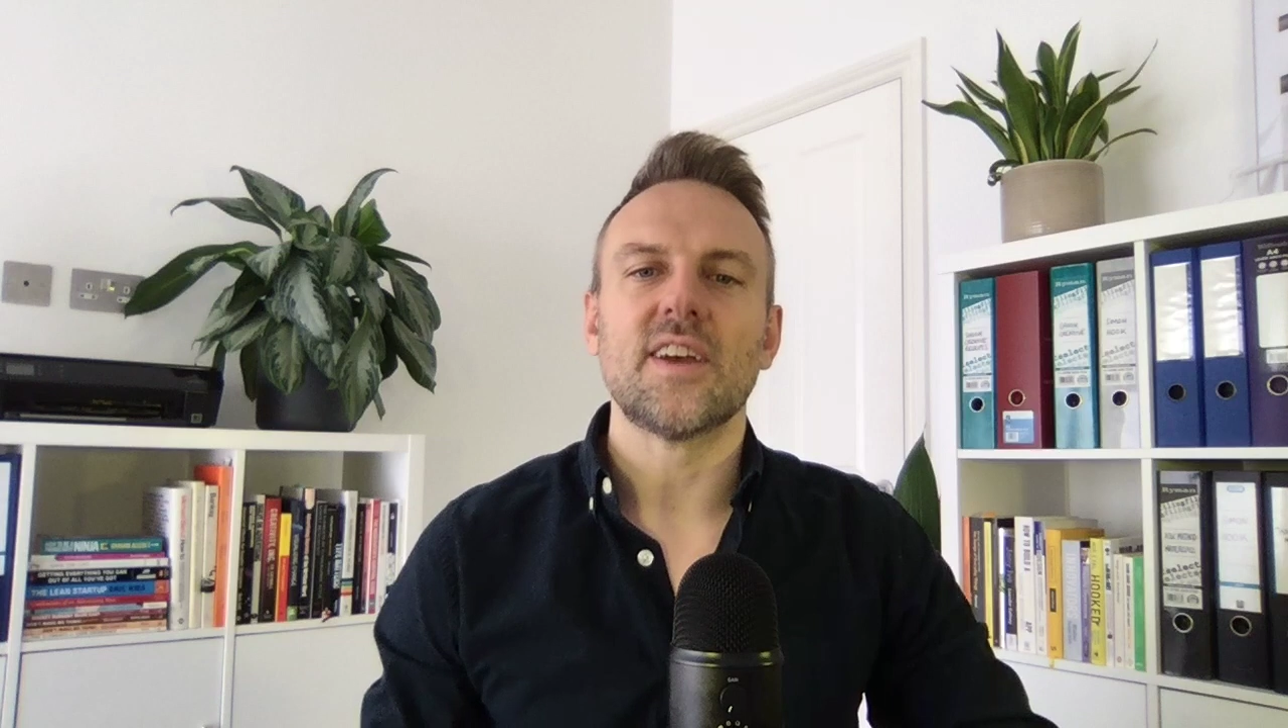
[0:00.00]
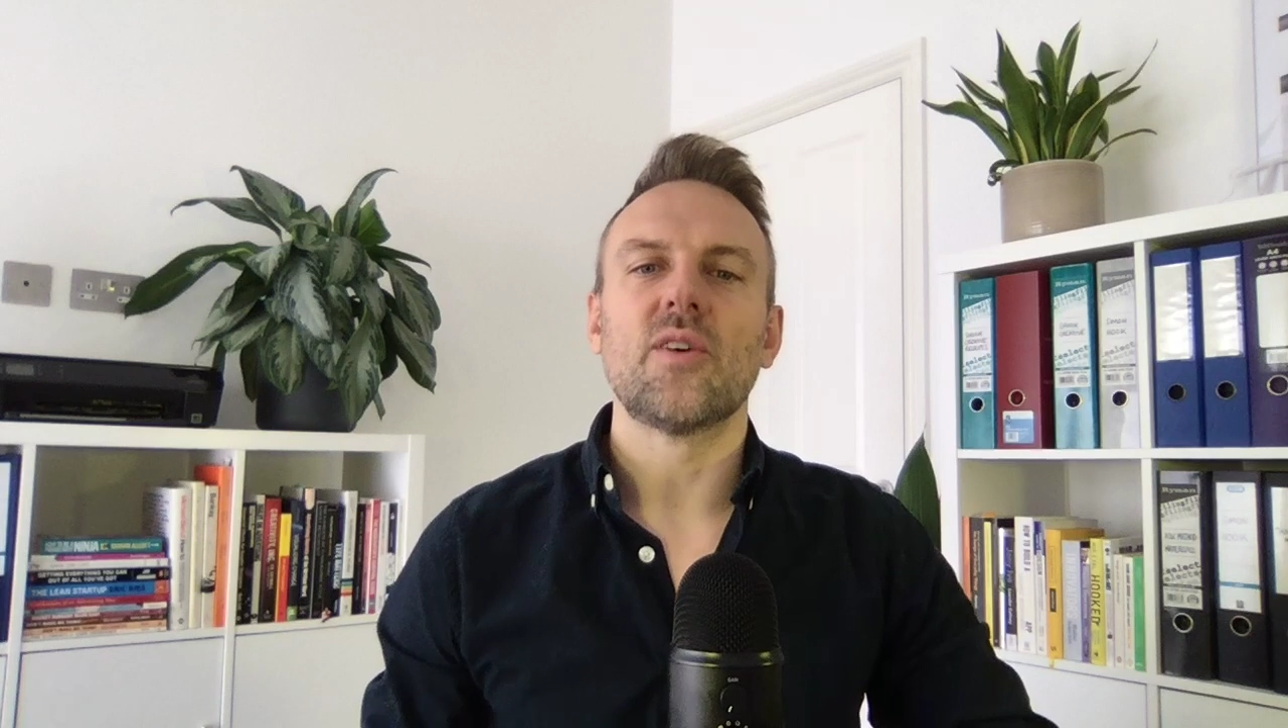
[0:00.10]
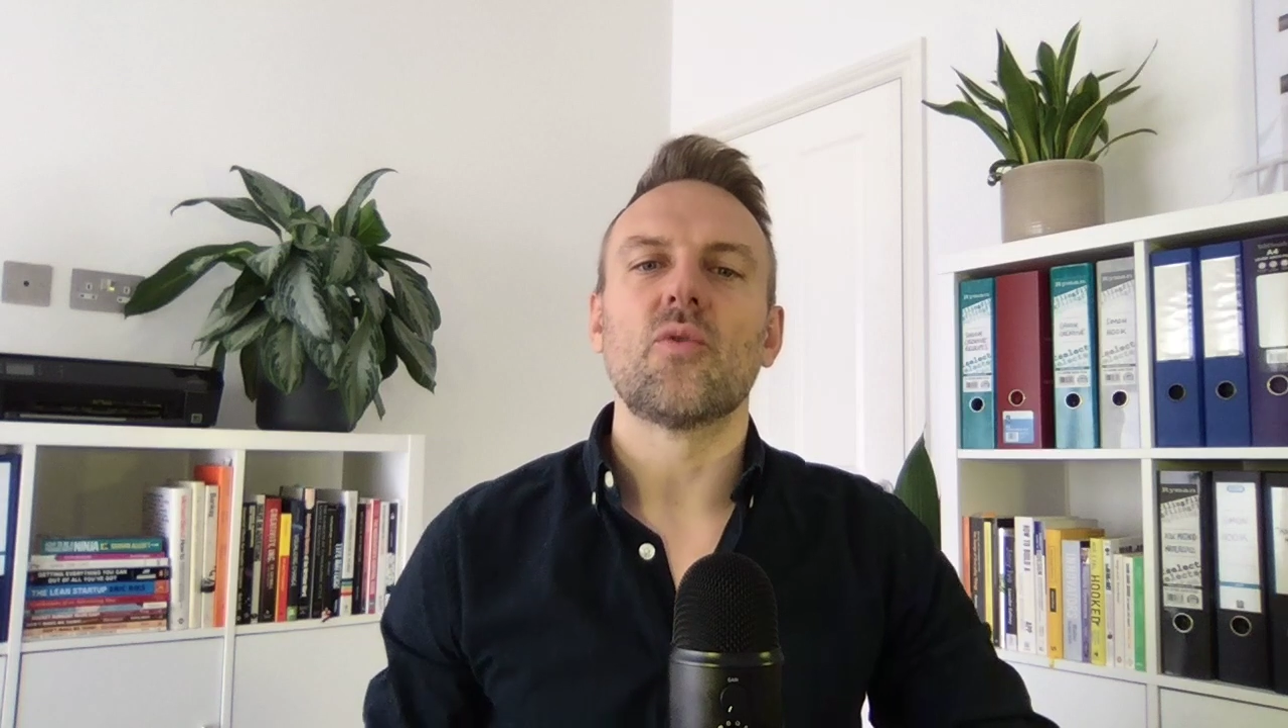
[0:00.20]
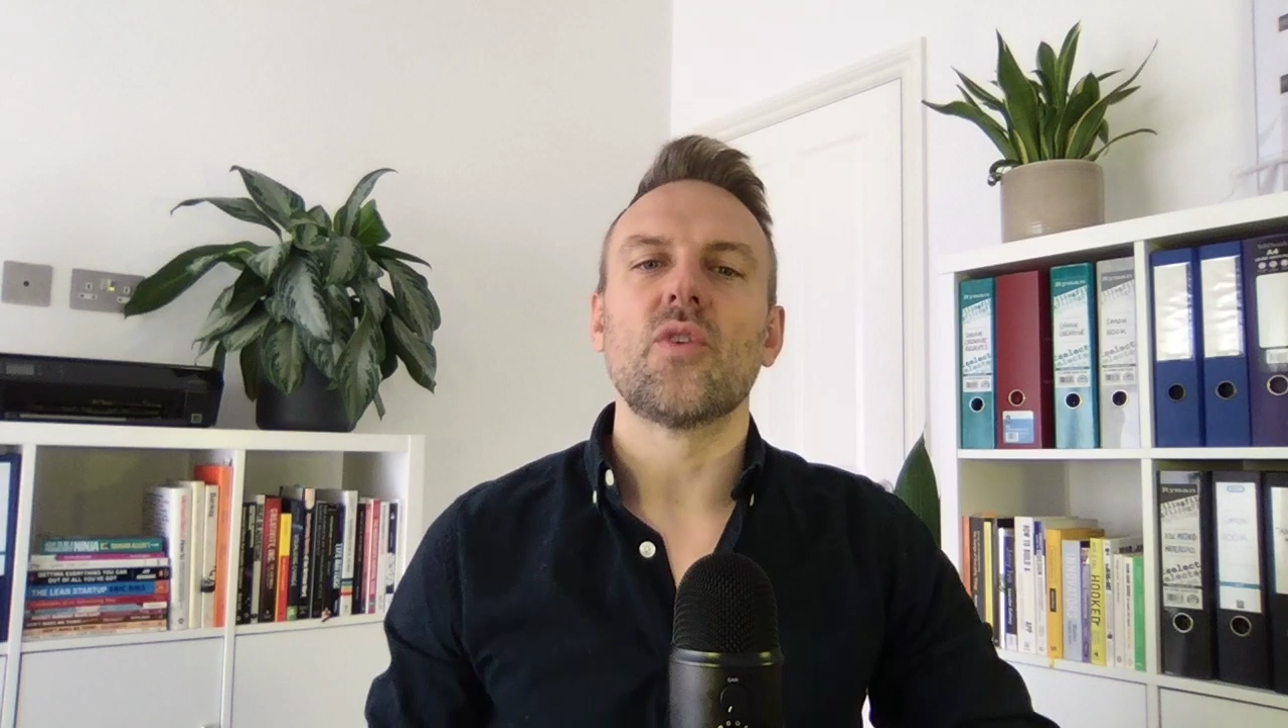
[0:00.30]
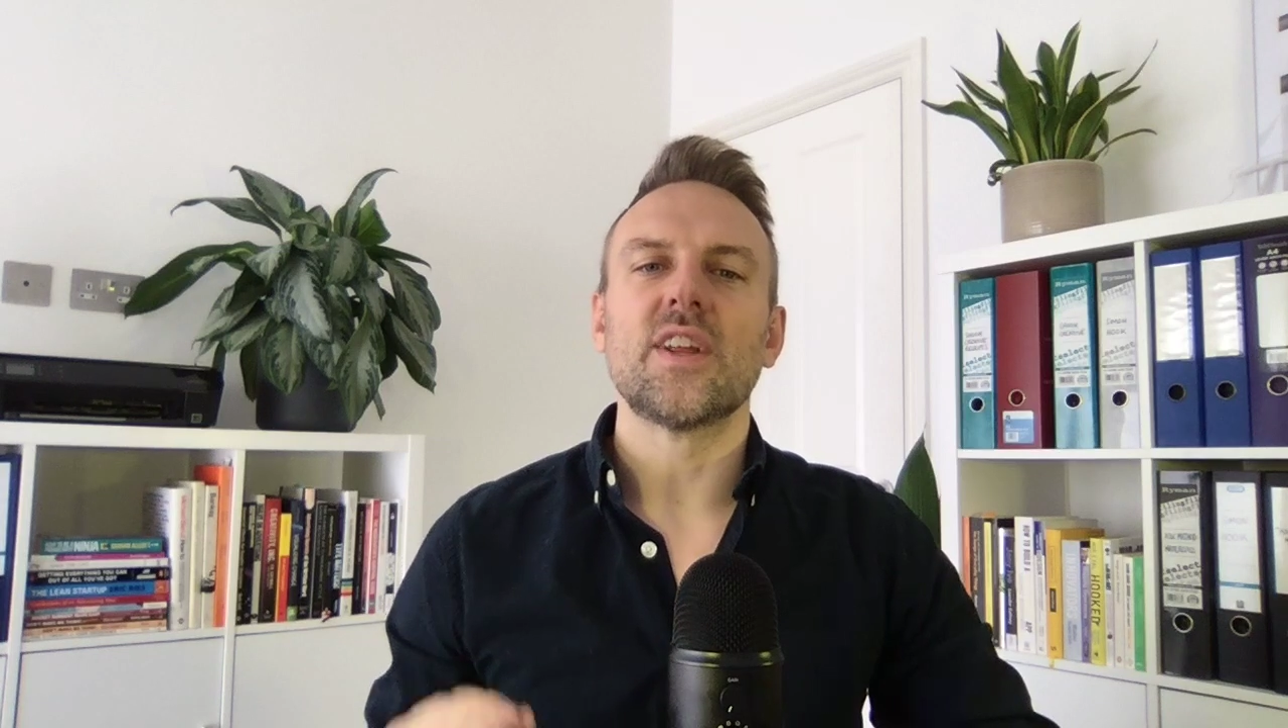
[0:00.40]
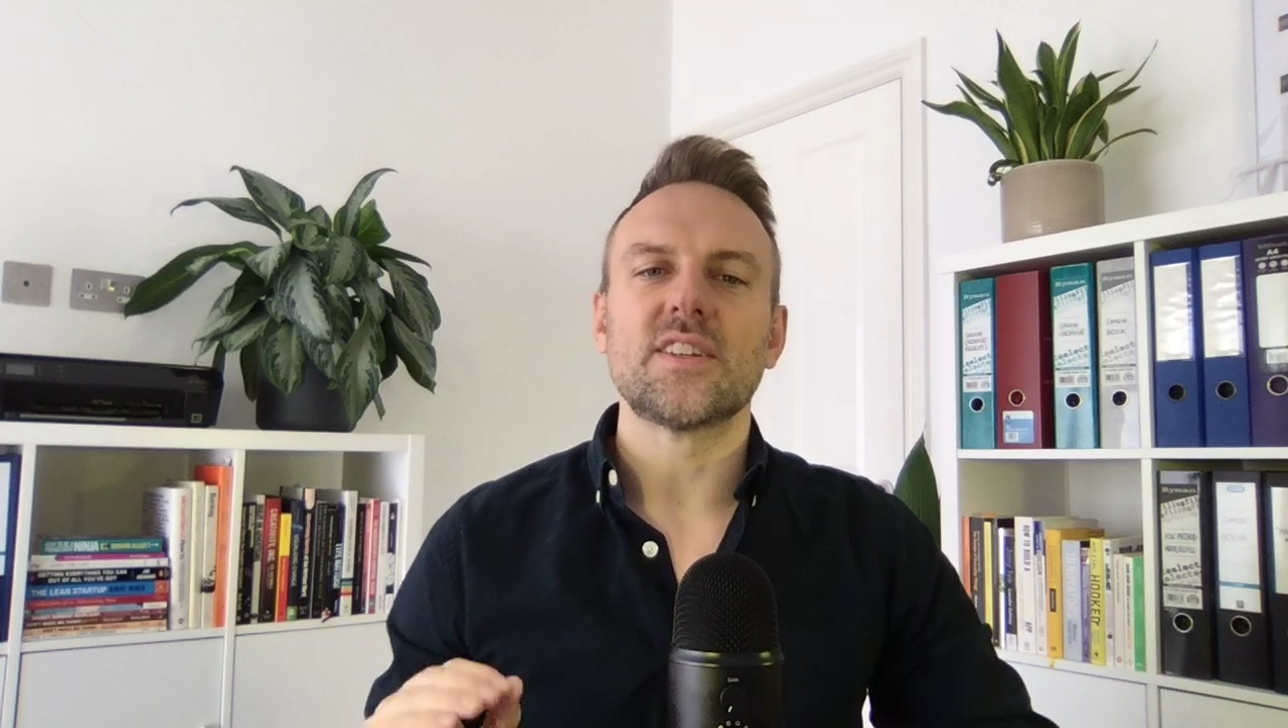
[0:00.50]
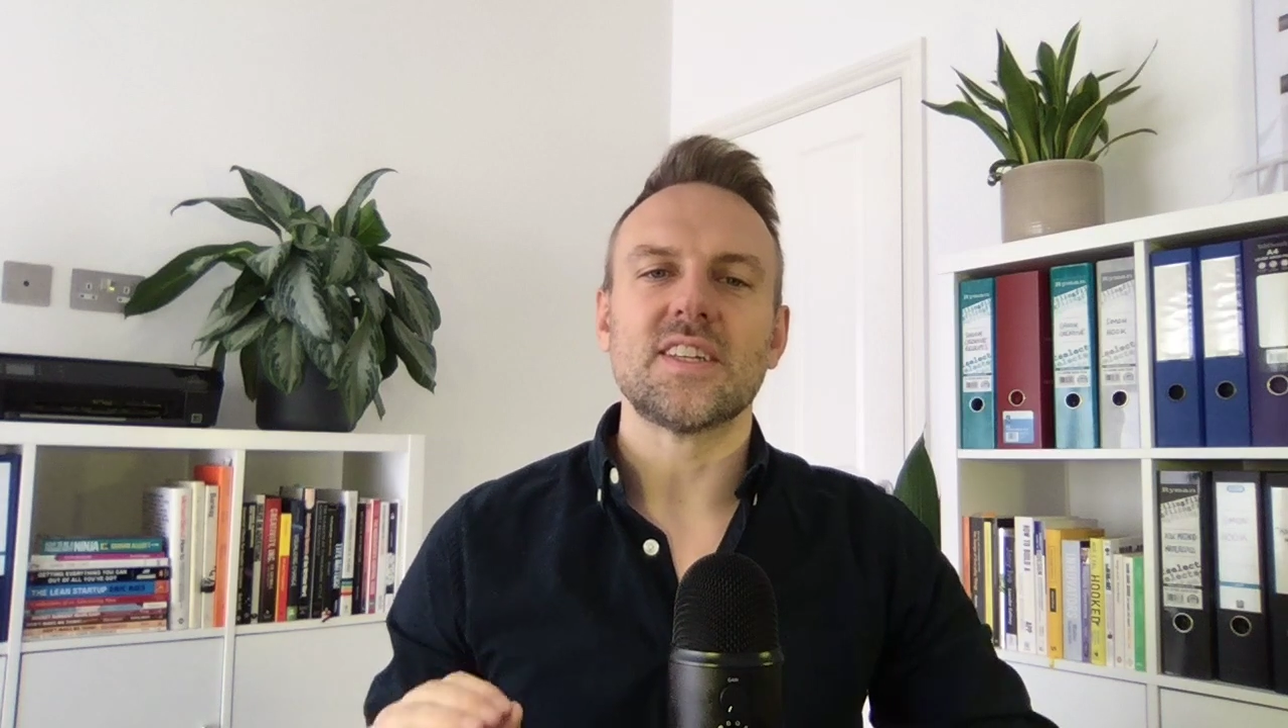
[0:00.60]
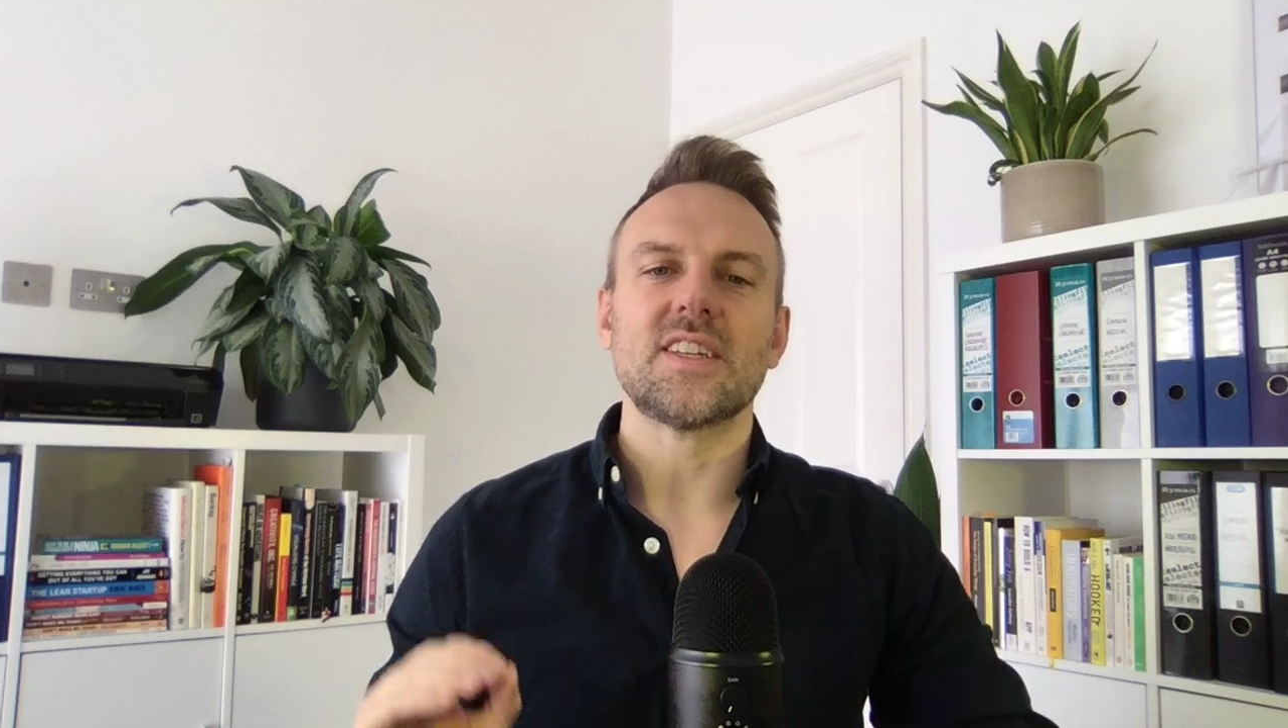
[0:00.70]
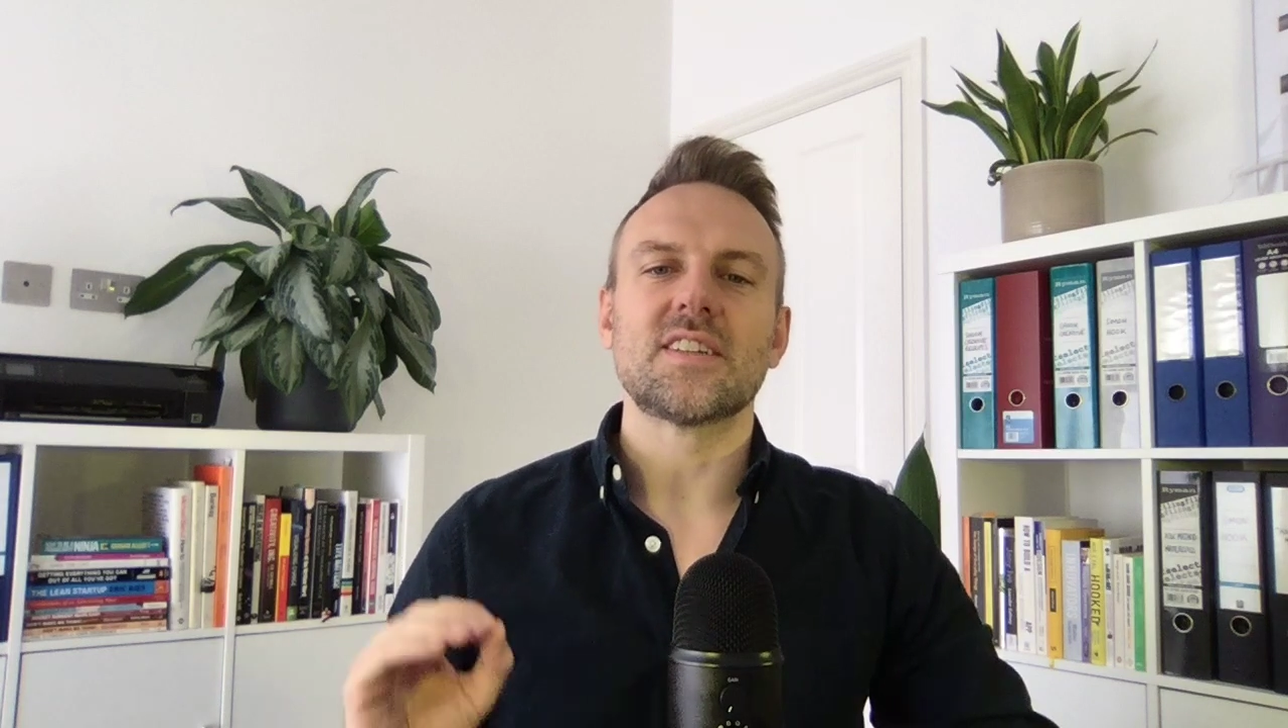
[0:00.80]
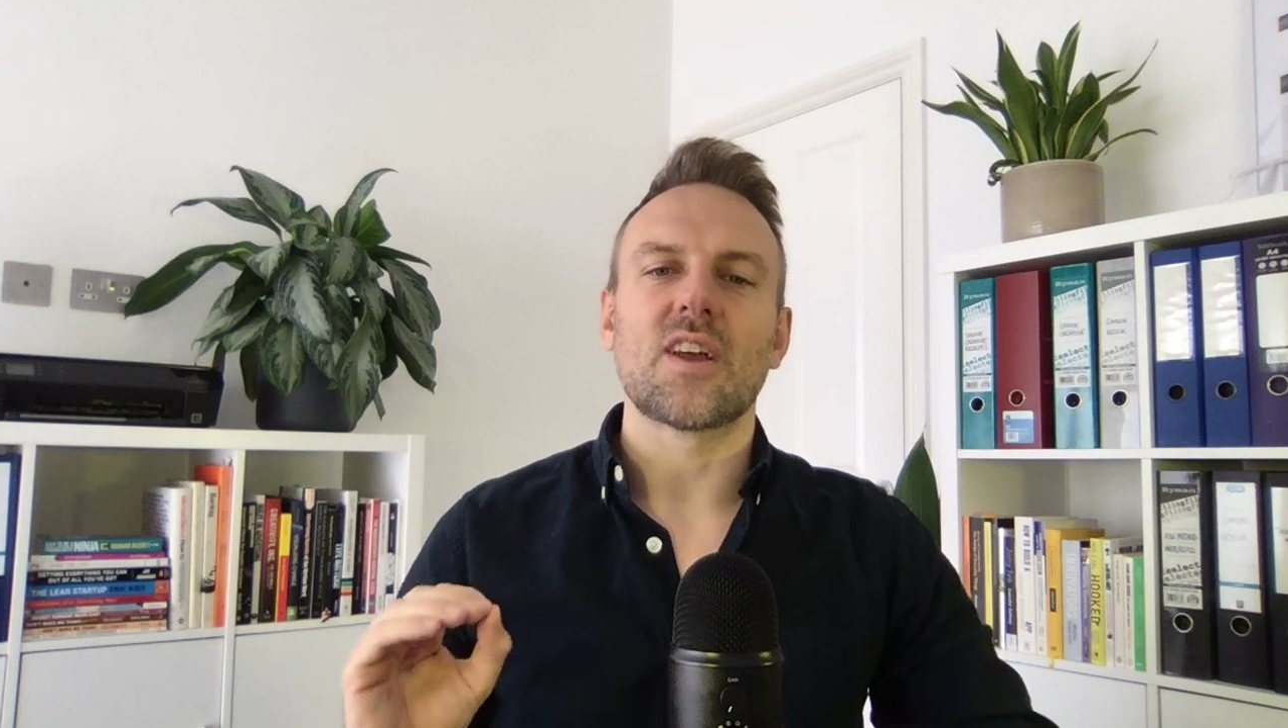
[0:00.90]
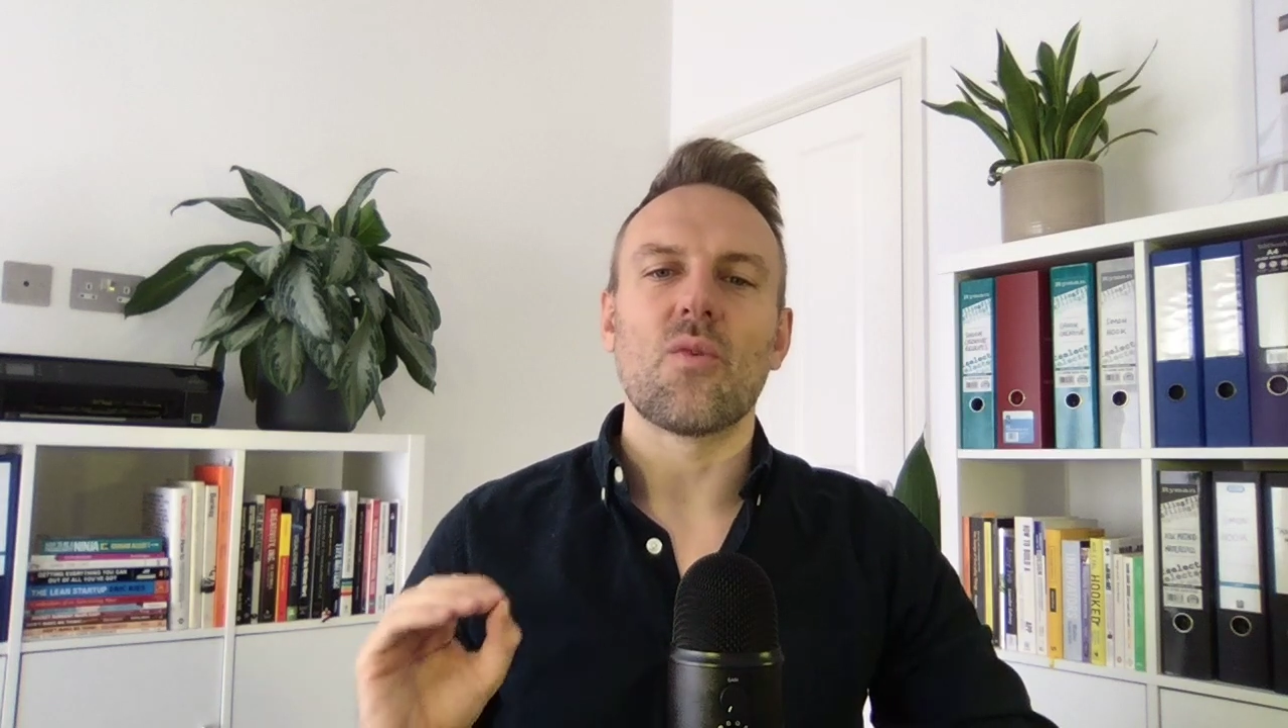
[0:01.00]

which is